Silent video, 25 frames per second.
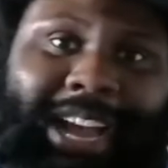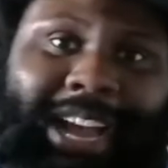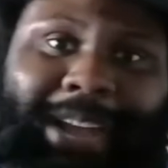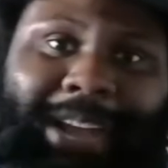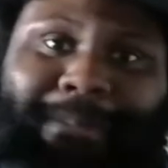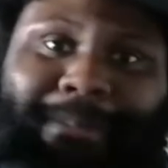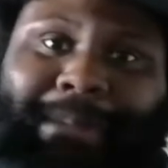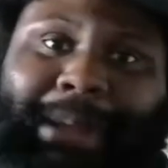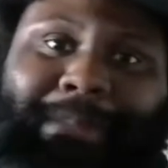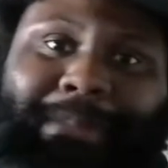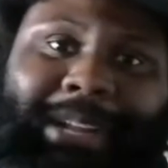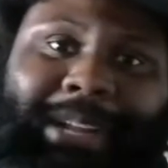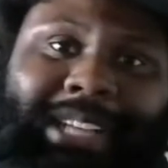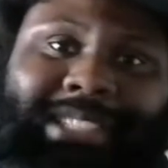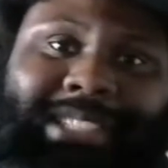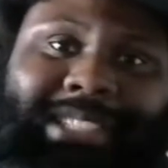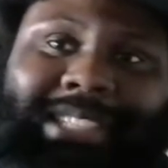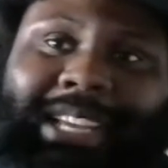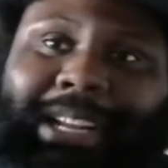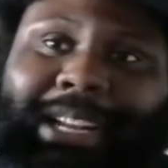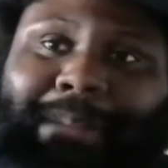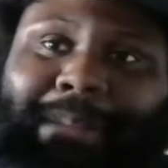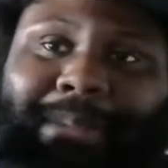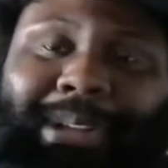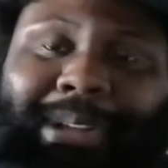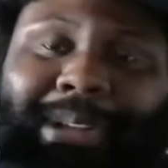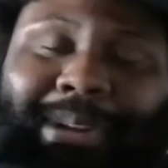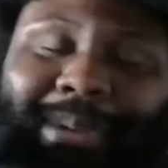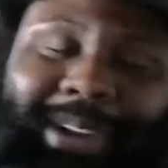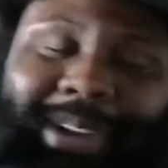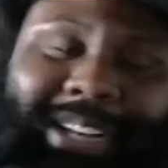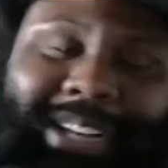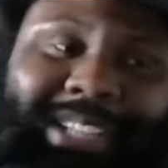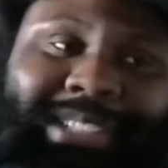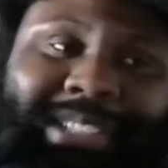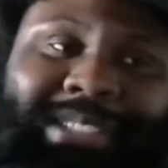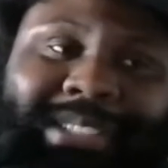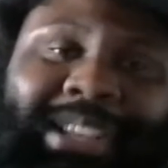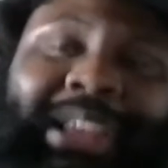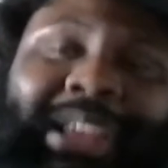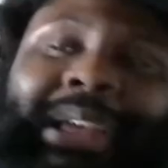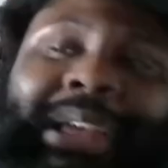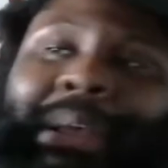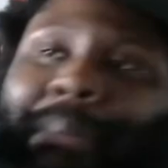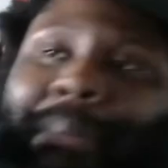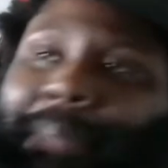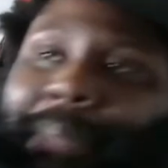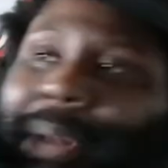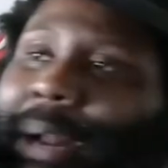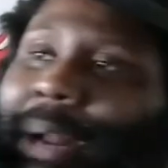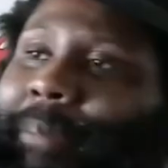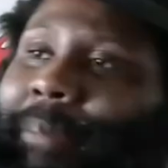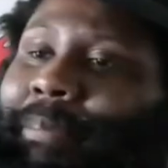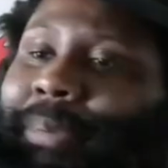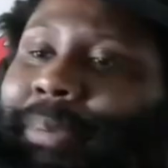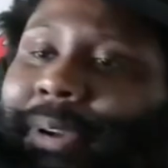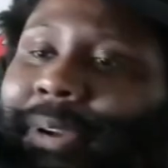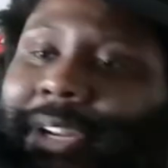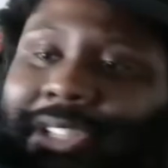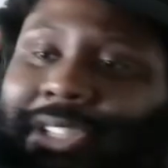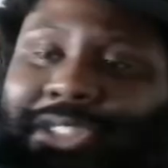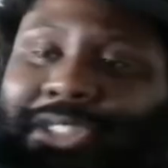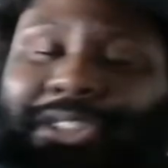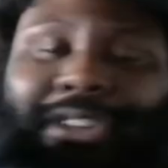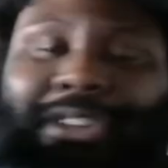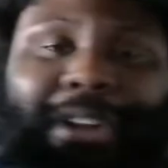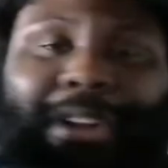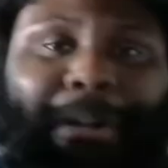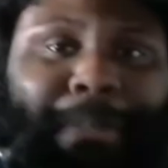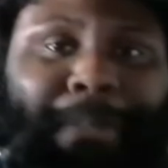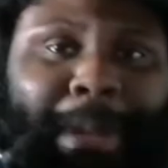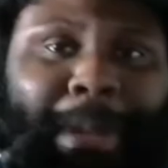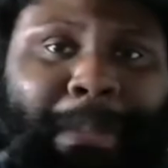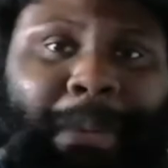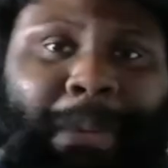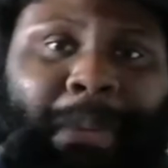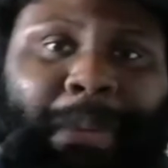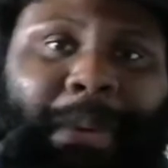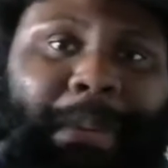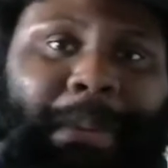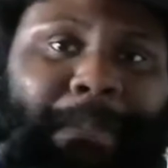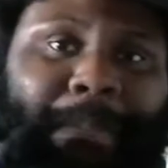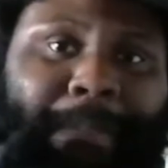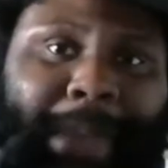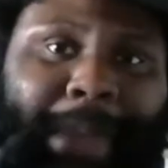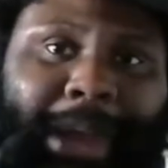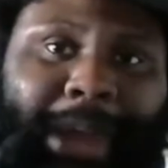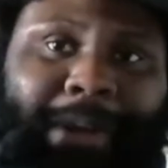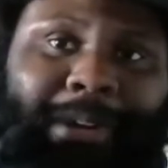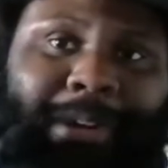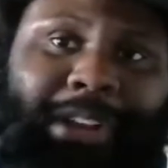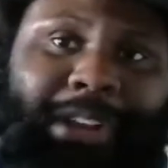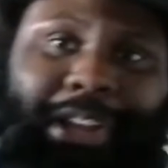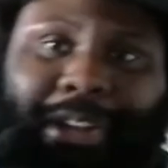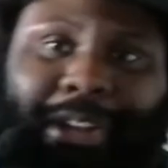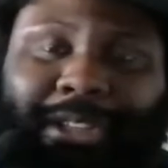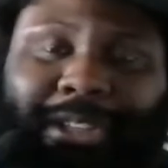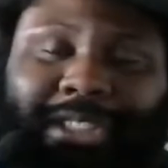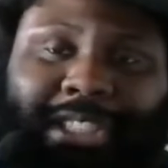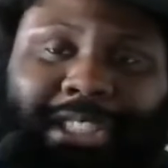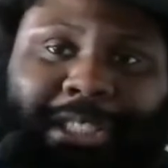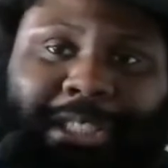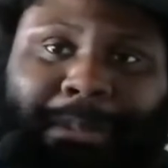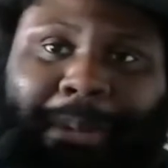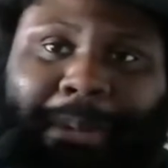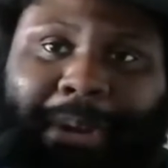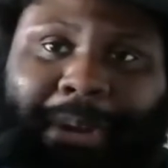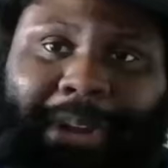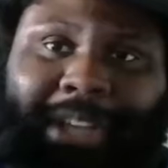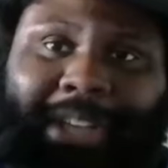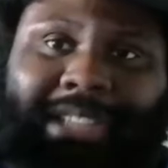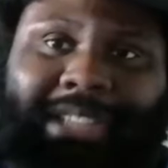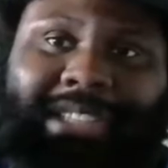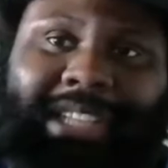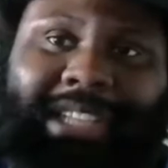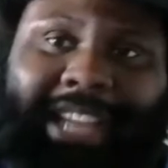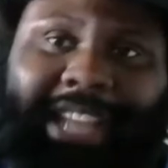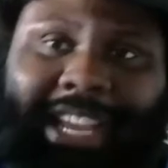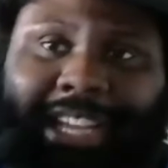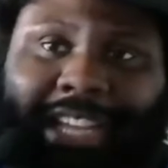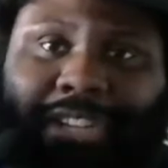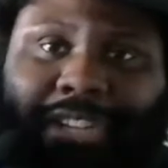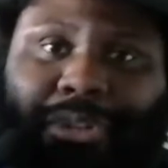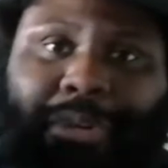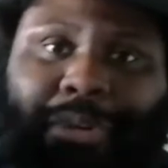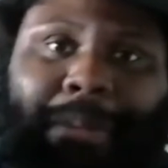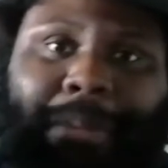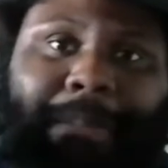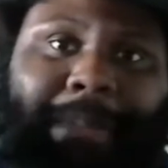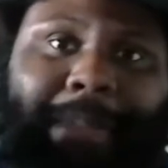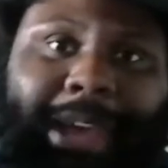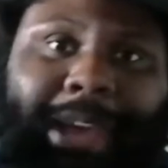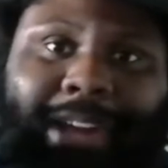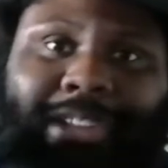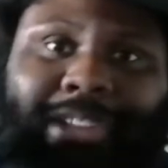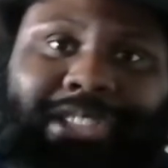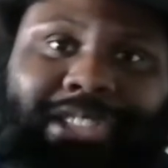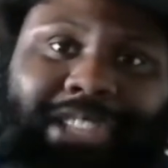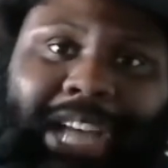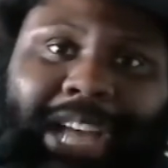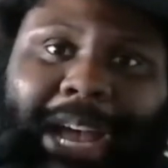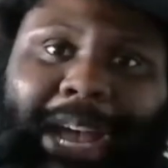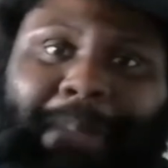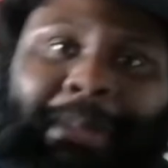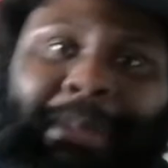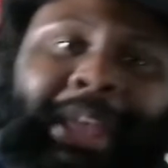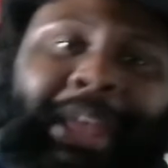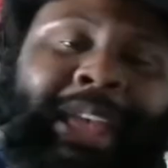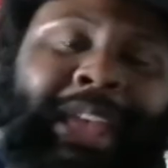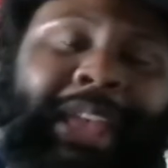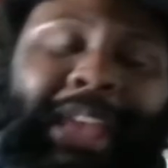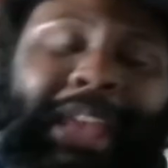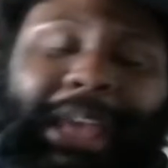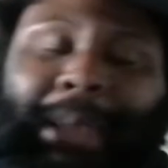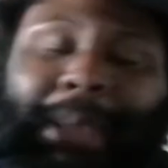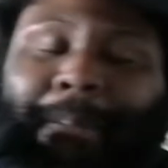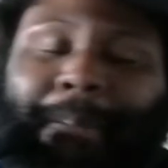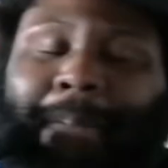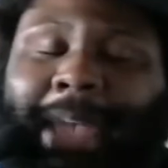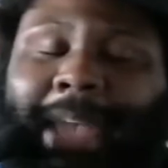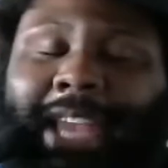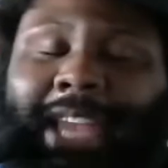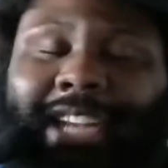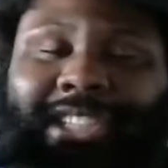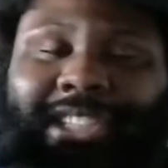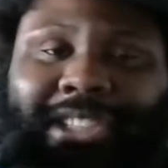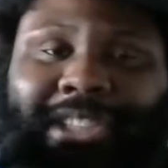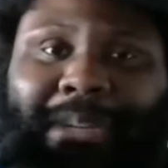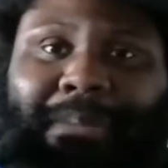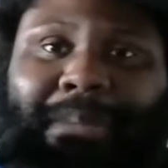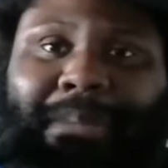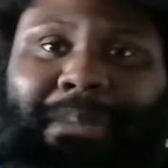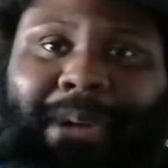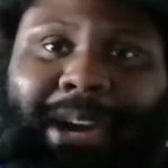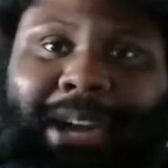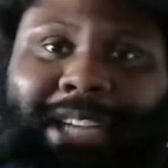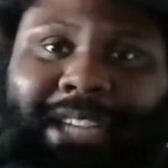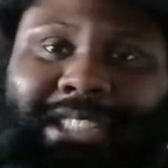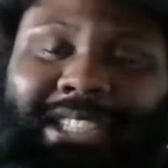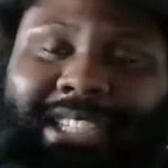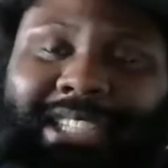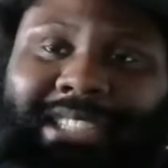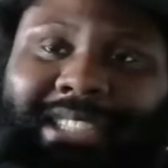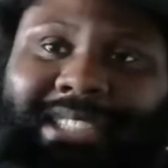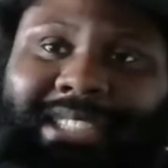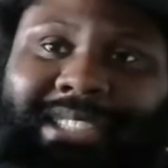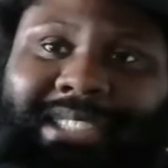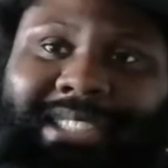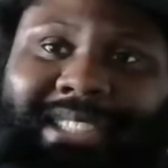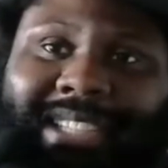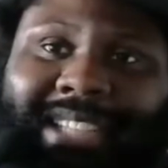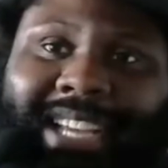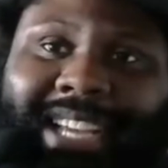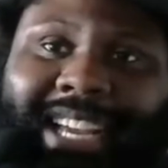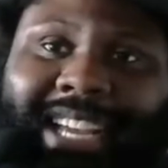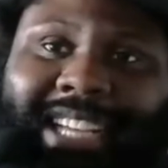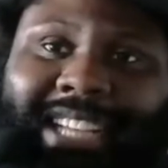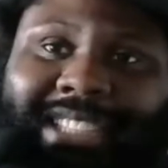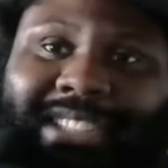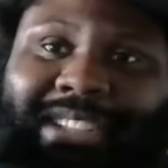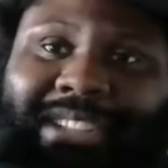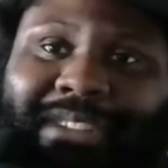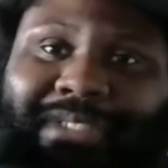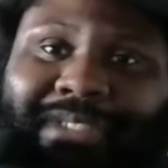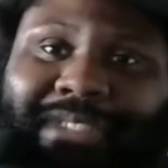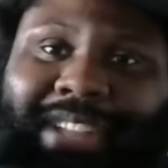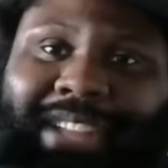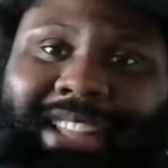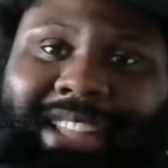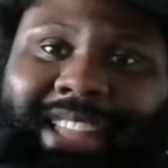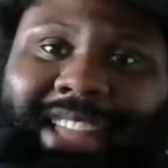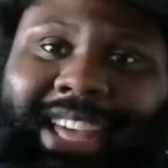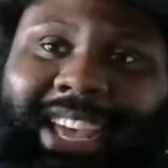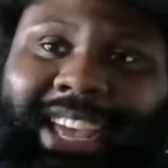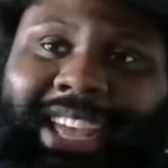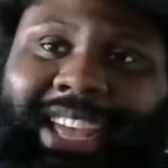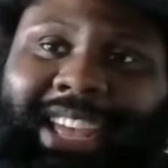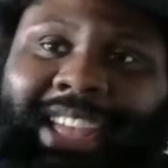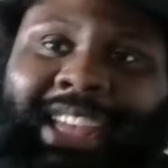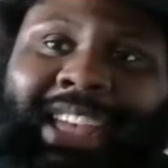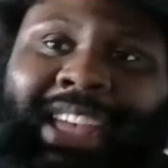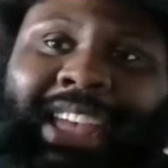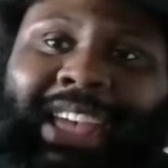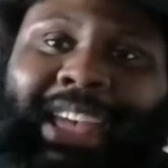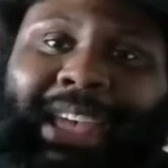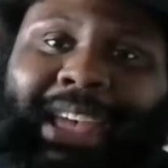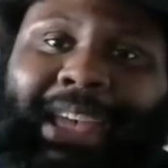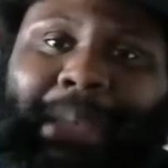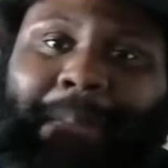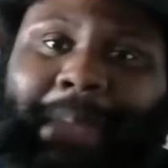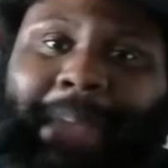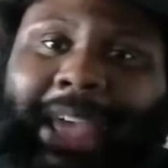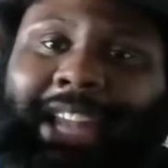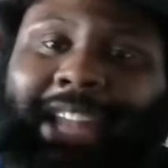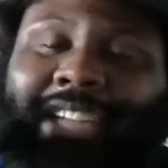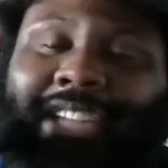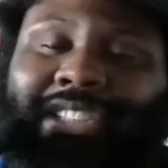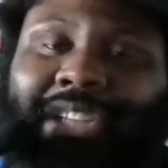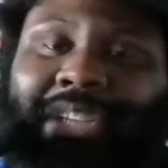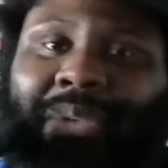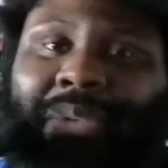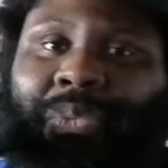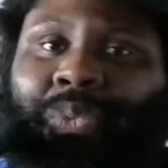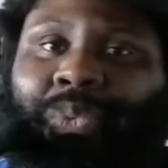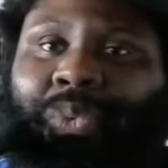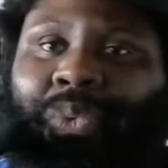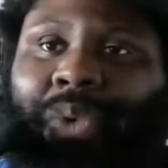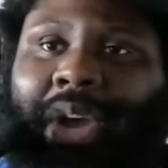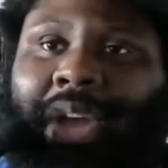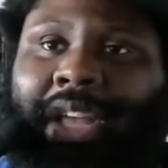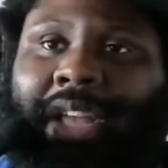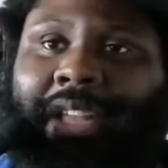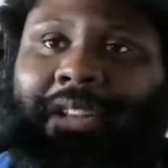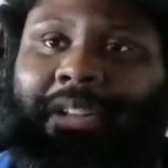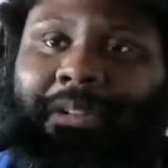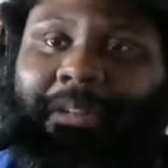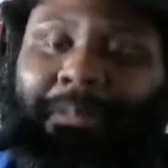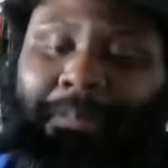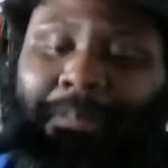I'm not saying I'm the greatest, but I'm pretty sure there are people with better years experience and they can do a better job at managing projects and stuff like that, and managing what